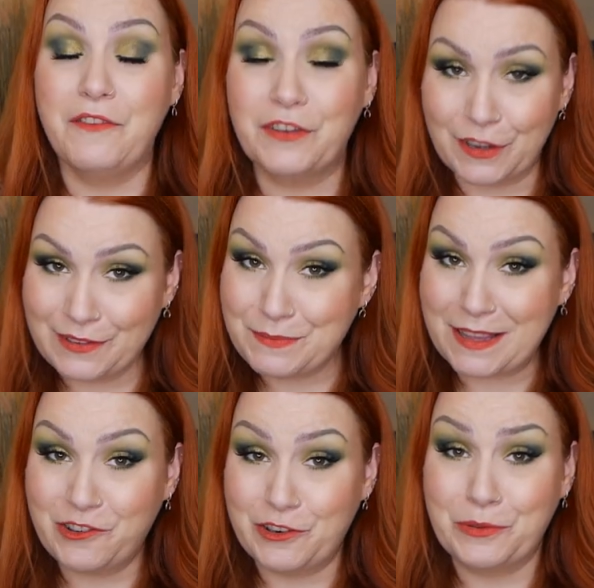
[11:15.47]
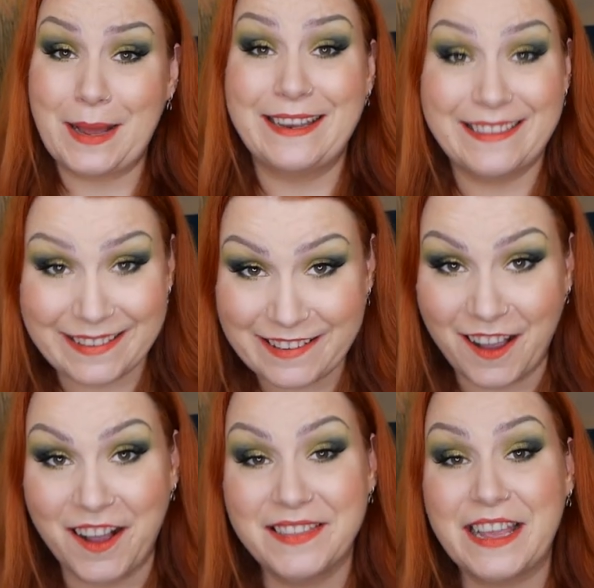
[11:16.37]
I forgot to mention as well at the
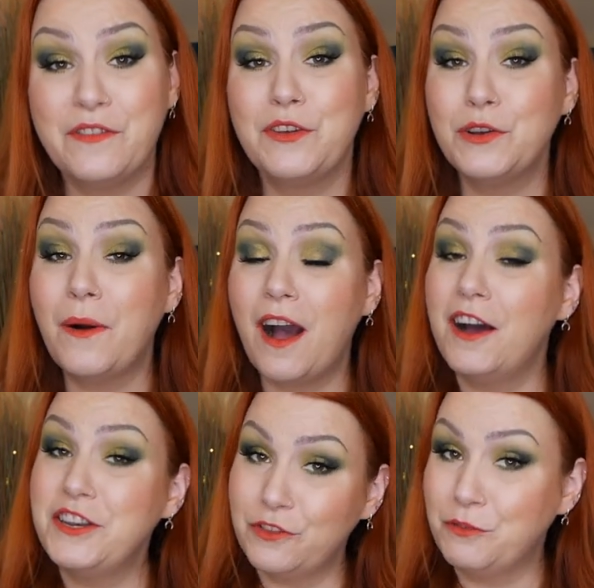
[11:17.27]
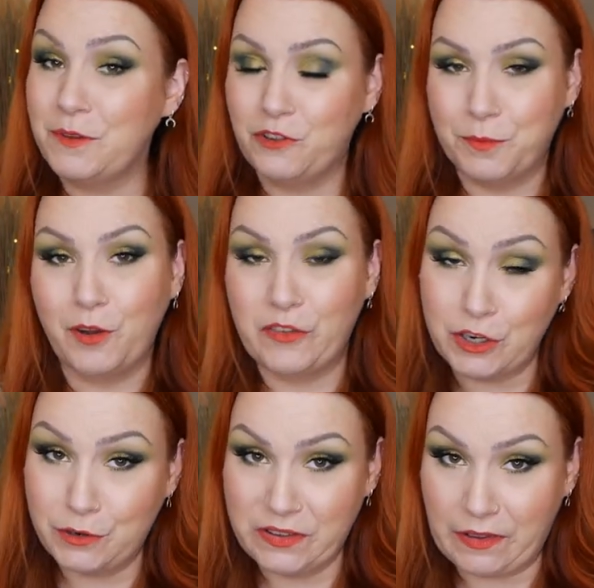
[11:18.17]
start that if you are new to Birchbox
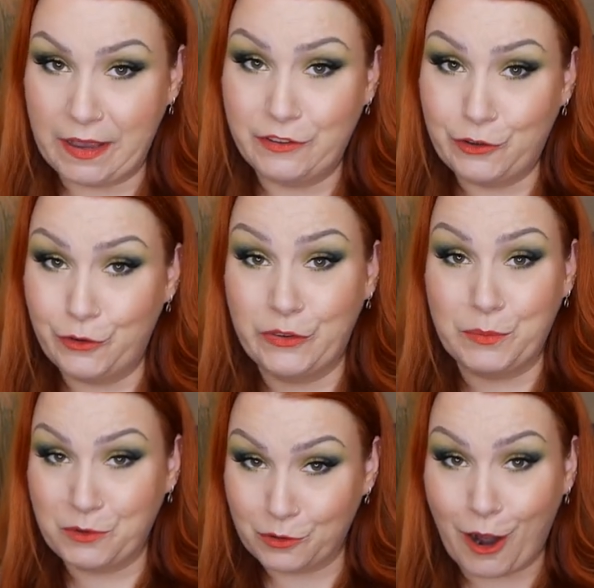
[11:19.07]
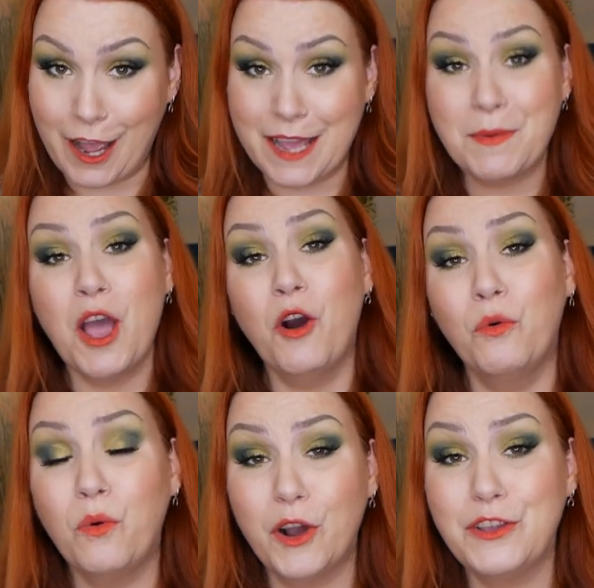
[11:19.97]
and you decide to subscribe,
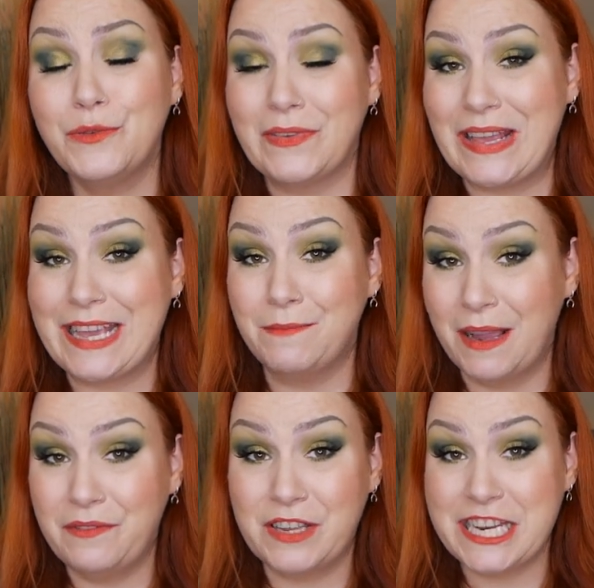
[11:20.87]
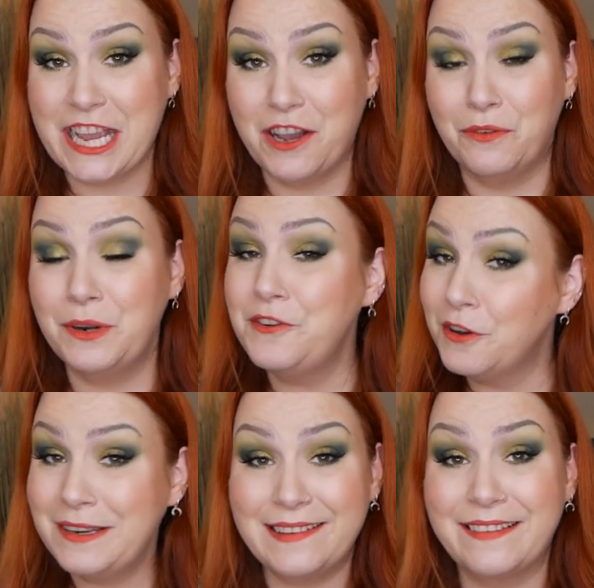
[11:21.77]
what you see in my video will
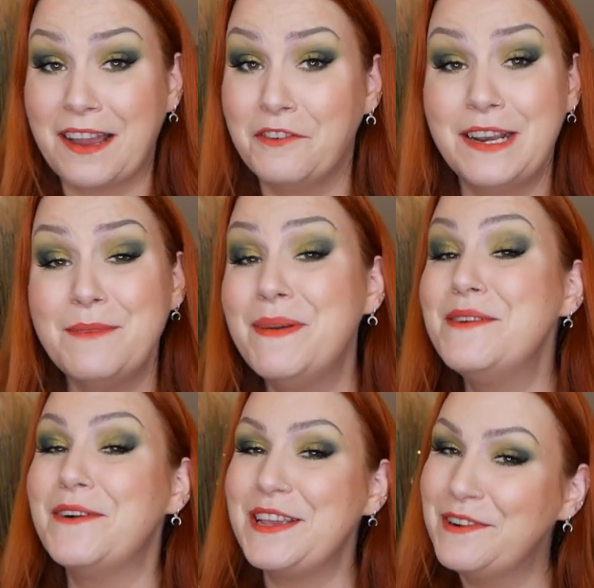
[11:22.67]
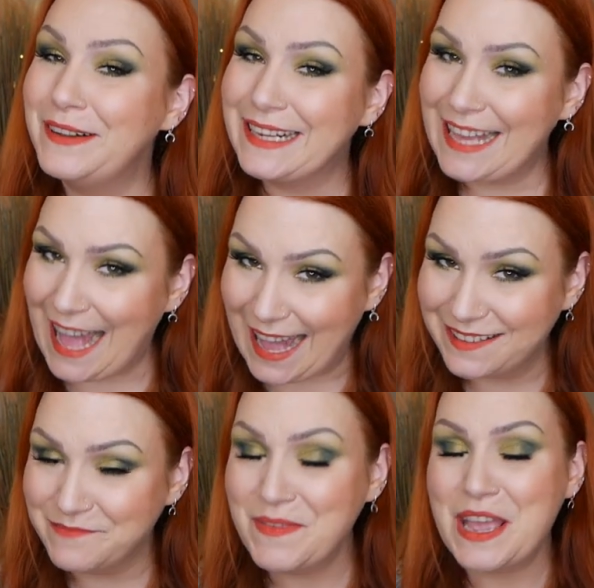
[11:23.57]
not necessarily be what you will
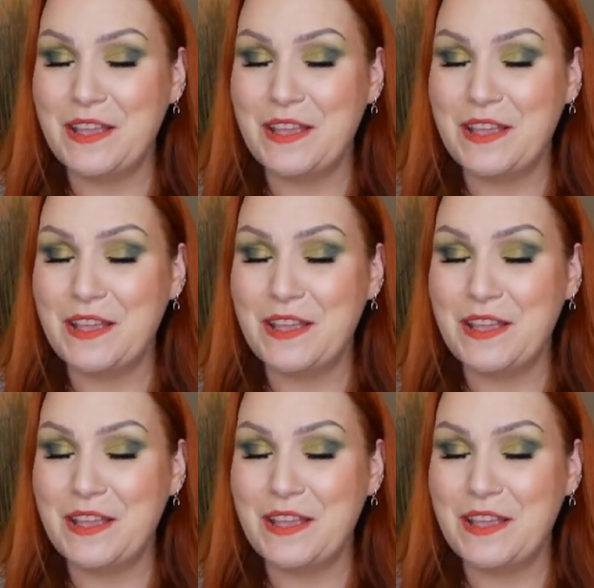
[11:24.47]
get.